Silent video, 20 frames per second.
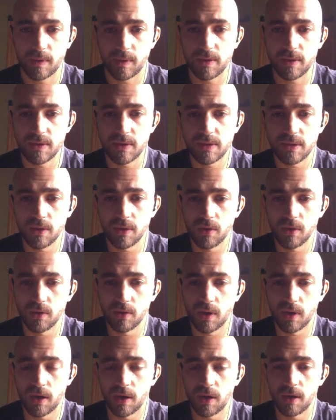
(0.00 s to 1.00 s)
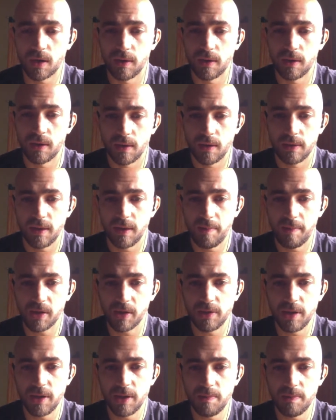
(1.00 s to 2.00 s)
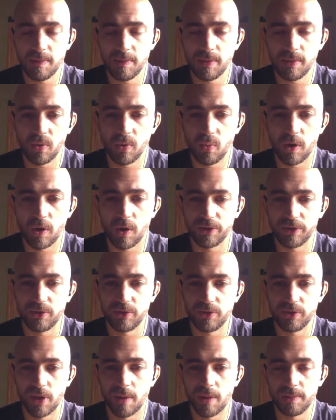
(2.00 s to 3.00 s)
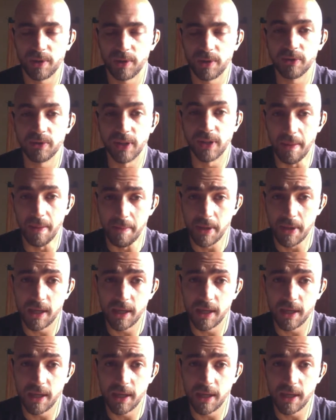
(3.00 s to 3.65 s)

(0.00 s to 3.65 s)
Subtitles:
So typically people want to upload an